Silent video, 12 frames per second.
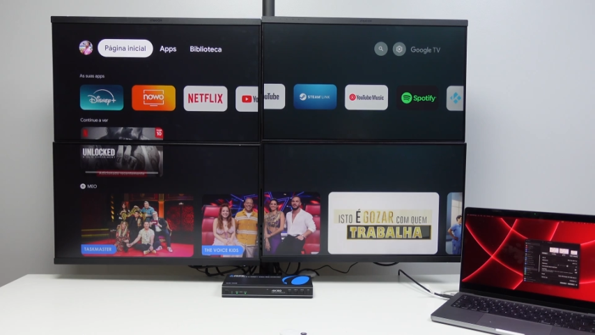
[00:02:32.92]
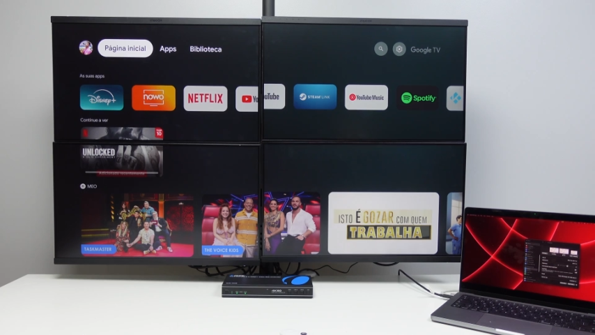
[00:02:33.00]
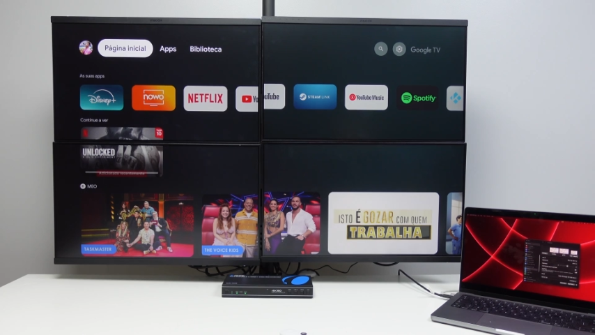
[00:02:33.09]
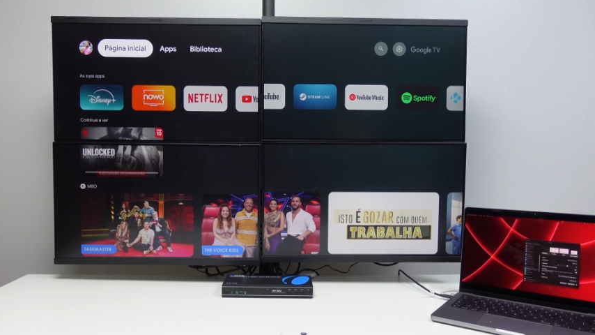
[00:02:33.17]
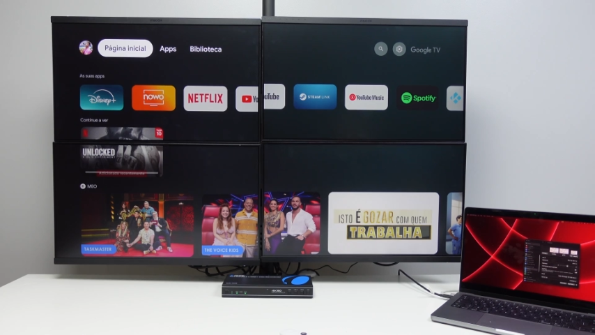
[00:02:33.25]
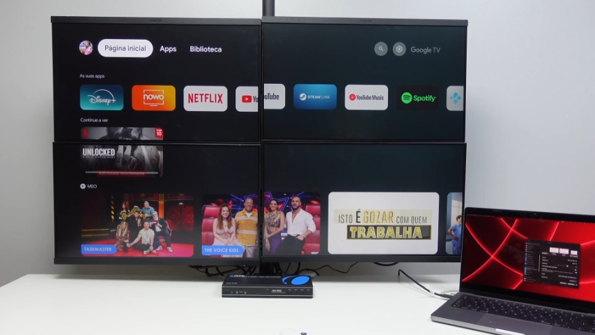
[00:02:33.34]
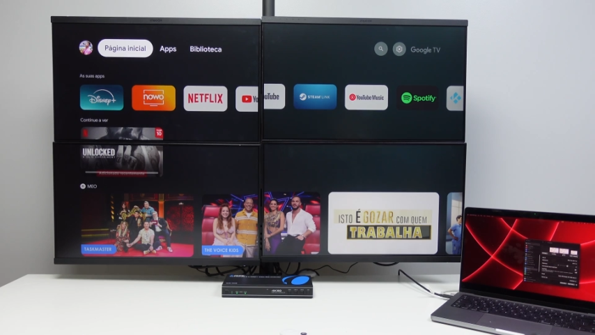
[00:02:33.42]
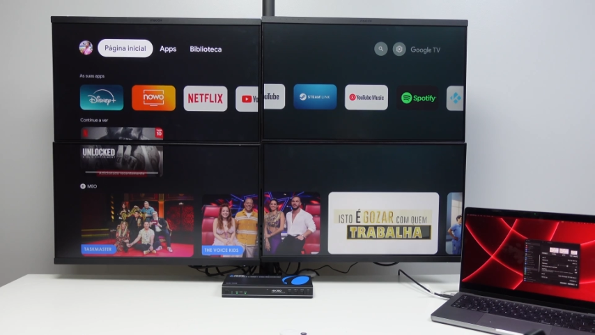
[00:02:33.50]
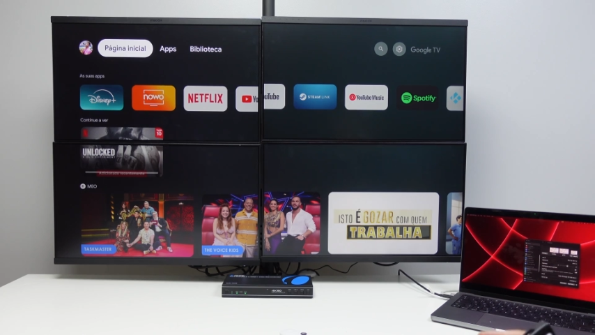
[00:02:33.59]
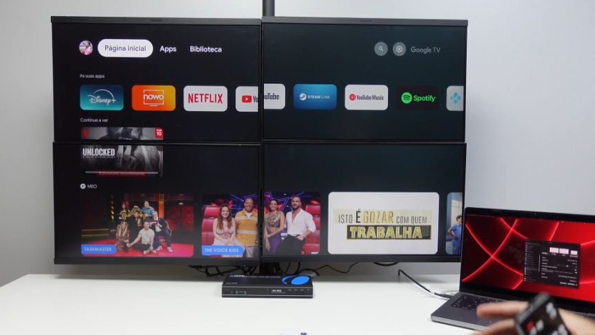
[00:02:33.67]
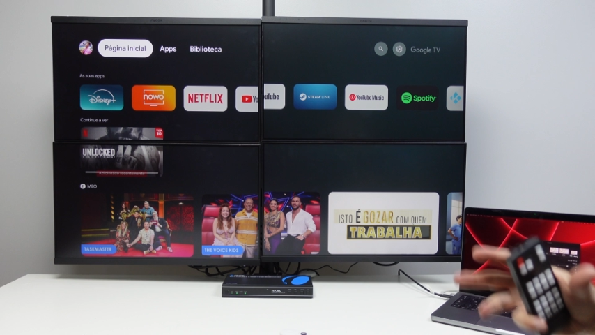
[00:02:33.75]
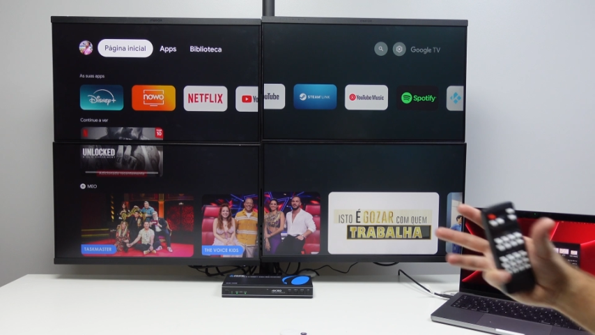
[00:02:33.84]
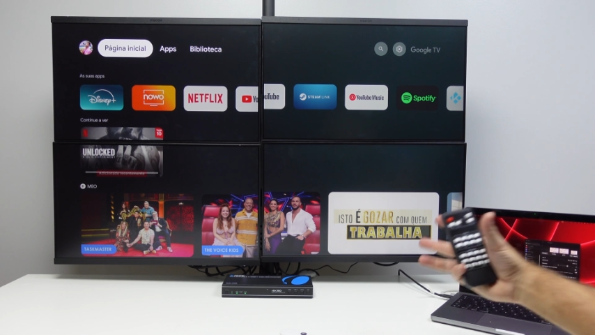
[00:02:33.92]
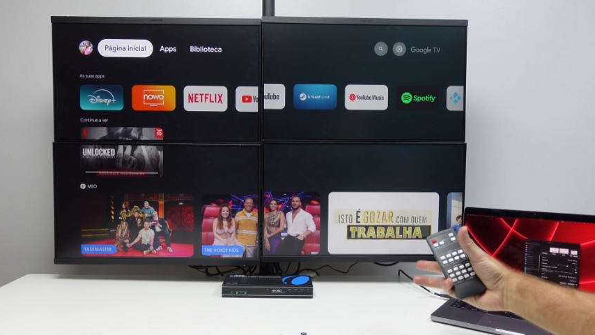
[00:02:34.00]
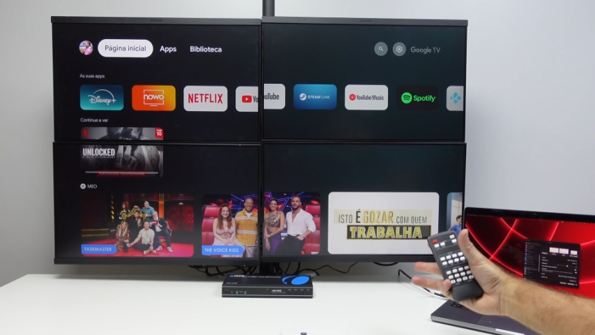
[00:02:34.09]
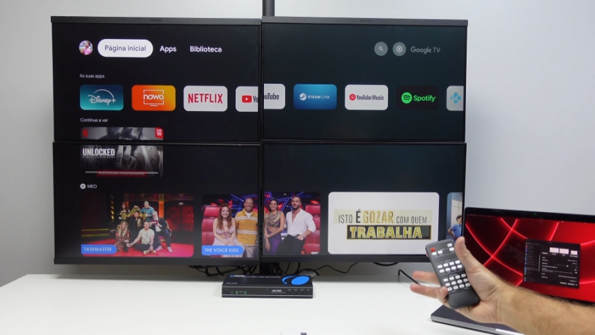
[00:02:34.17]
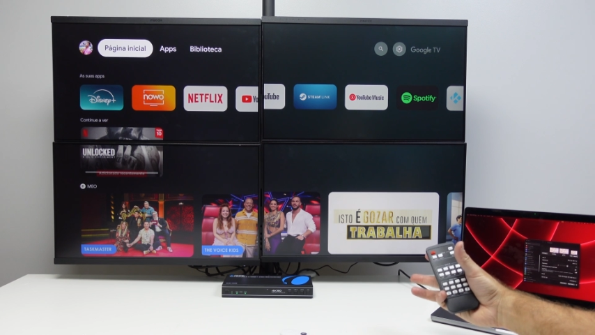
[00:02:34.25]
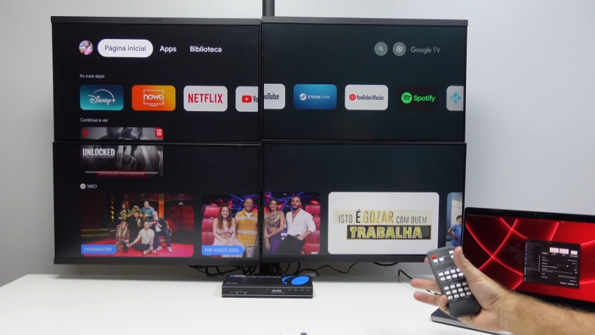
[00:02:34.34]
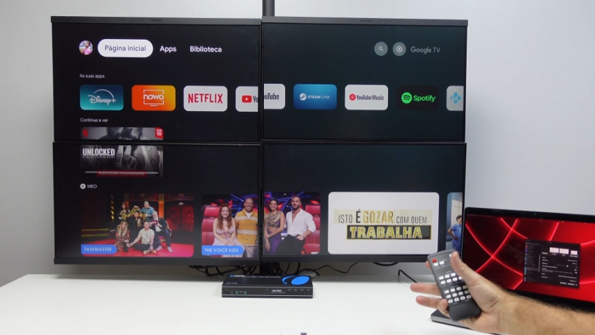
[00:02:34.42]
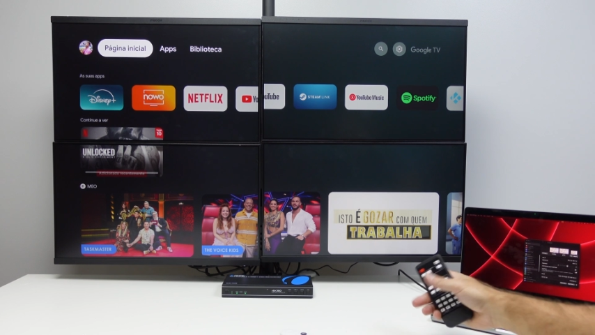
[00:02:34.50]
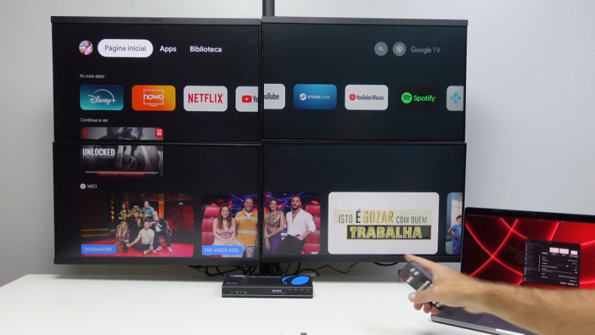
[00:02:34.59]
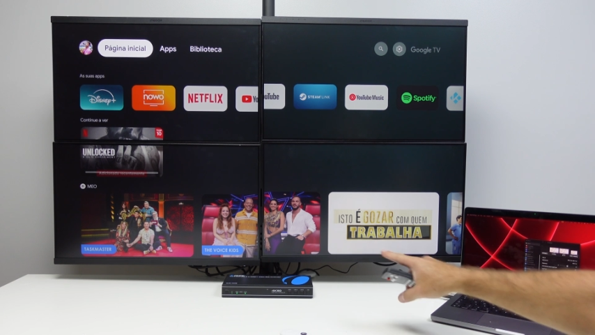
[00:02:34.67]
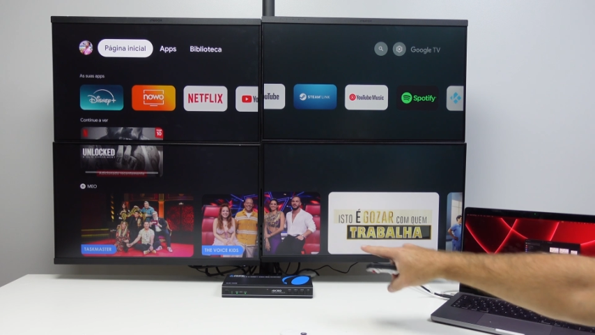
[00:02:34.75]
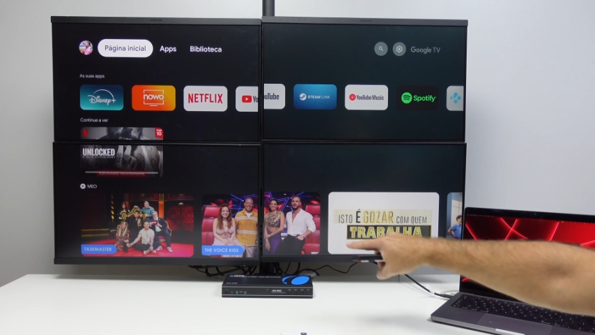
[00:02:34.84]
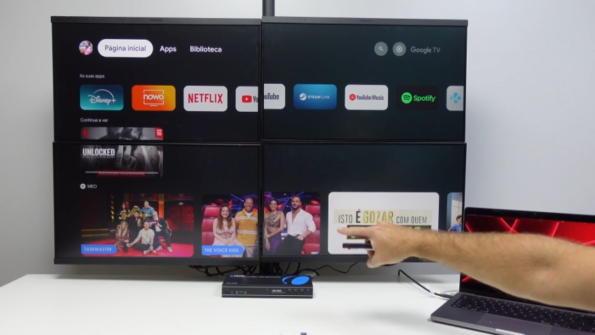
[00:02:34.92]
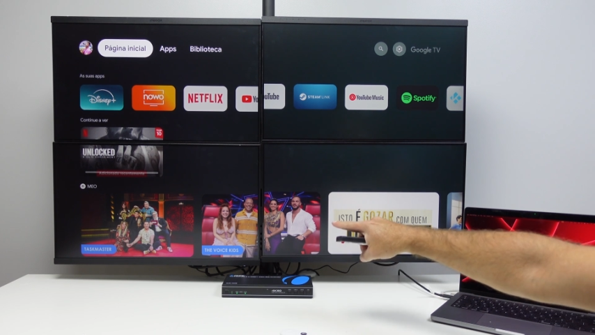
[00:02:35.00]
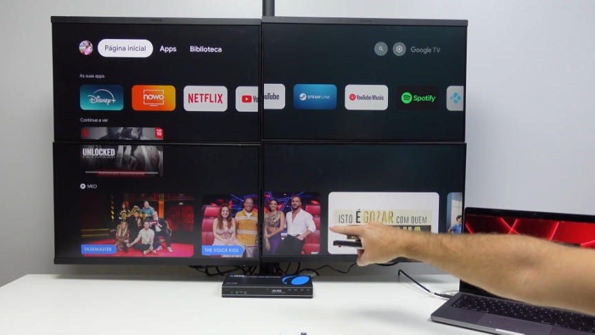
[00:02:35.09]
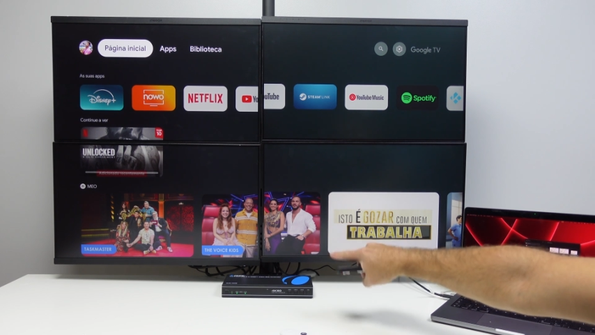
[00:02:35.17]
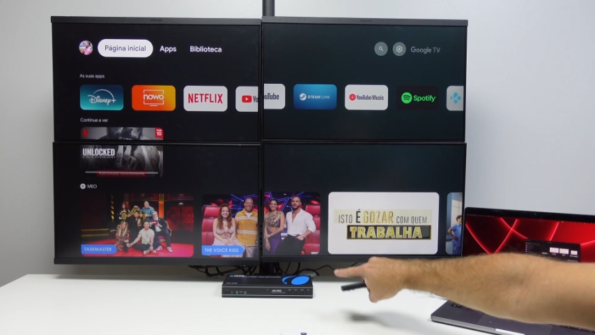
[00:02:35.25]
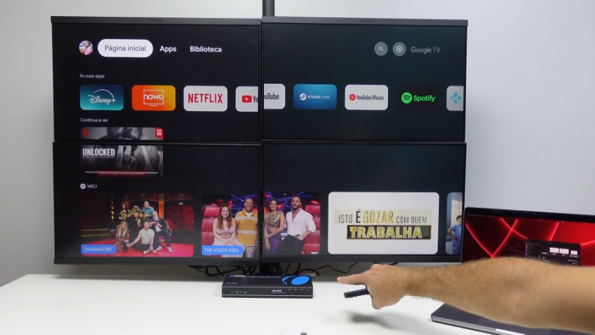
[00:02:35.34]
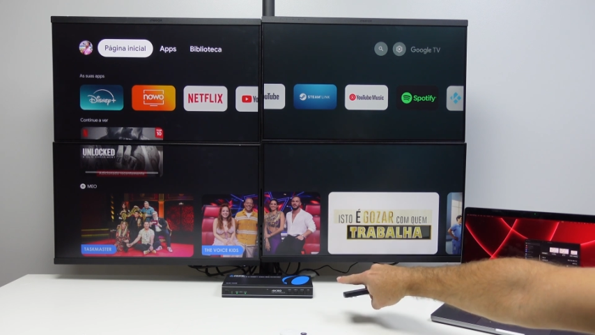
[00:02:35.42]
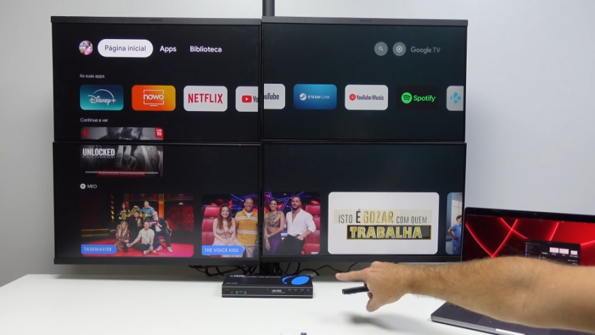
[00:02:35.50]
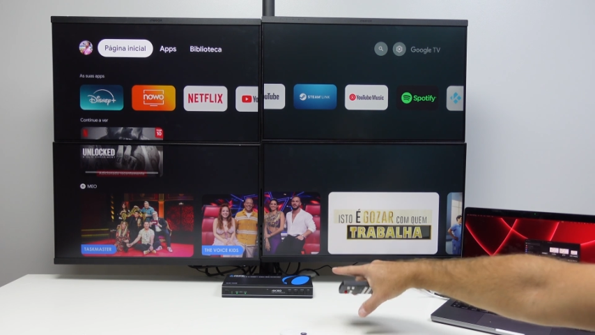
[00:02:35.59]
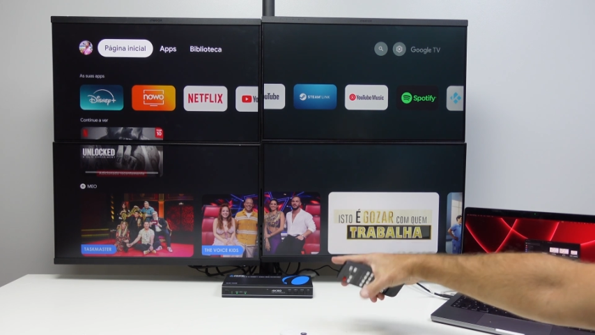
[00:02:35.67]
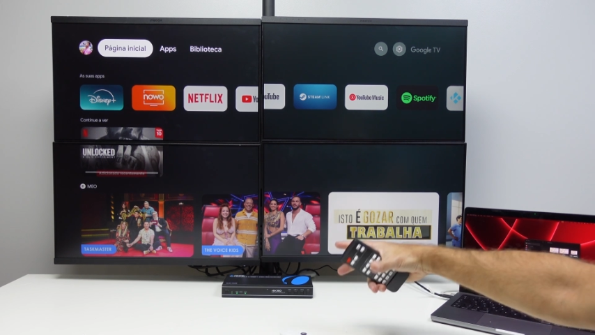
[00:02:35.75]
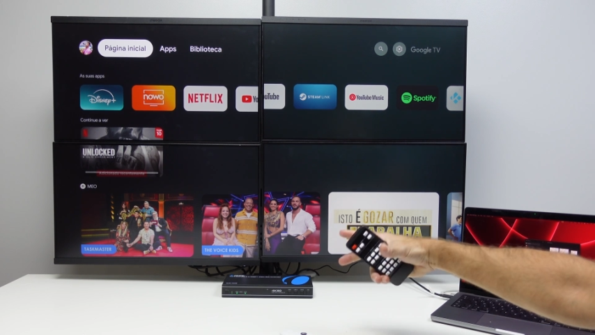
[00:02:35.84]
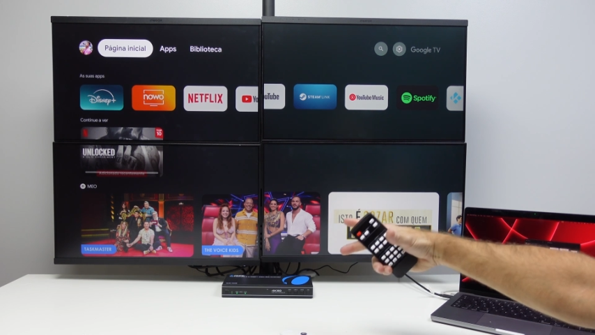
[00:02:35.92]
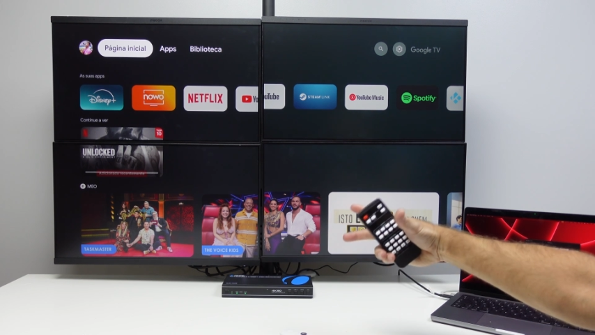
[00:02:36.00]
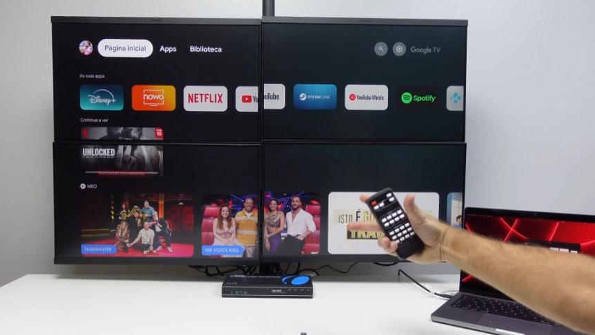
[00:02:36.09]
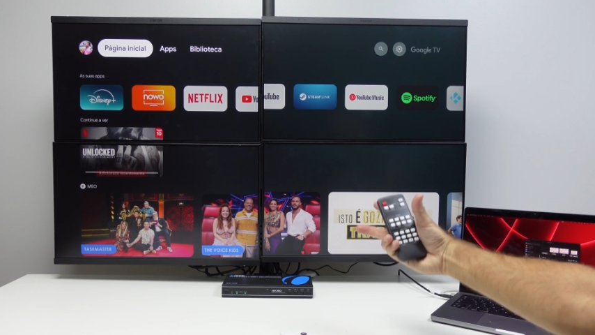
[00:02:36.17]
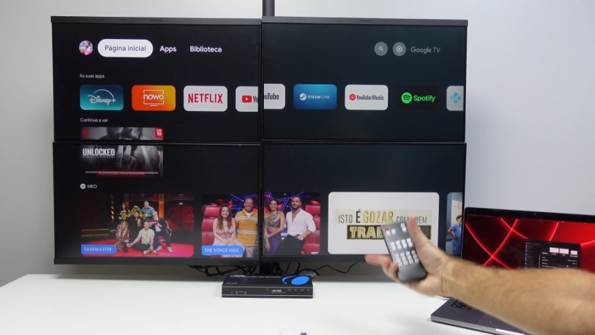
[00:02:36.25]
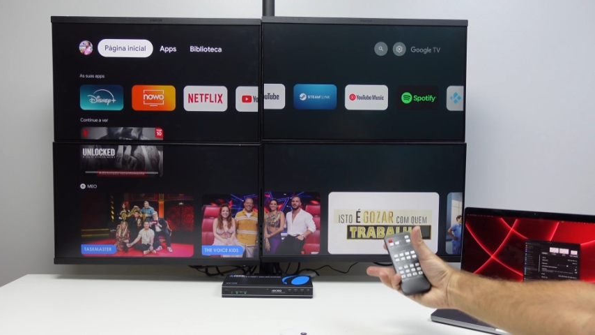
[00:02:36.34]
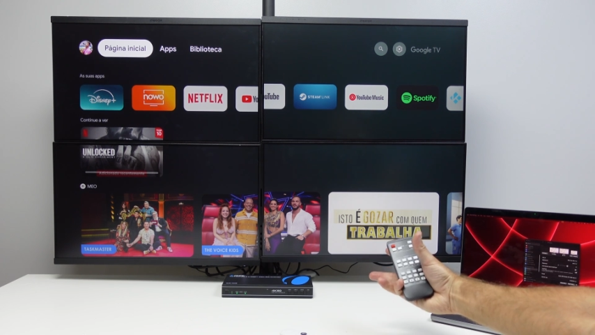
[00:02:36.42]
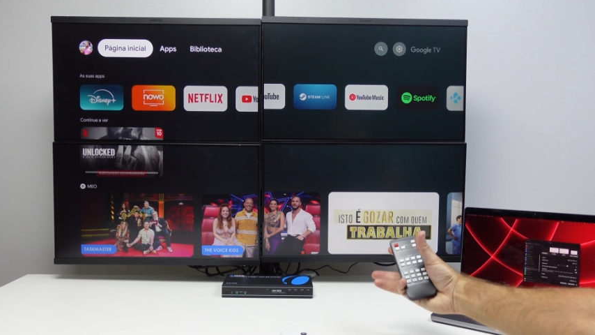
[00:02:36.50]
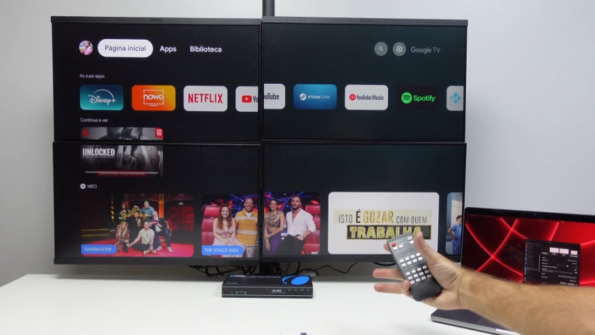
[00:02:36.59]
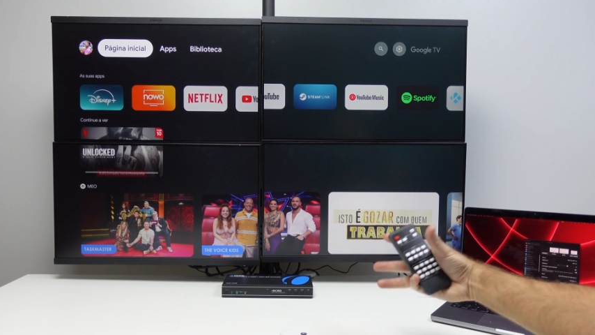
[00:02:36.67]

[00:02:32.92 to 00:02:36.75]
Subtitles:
[unreadable: no face in view]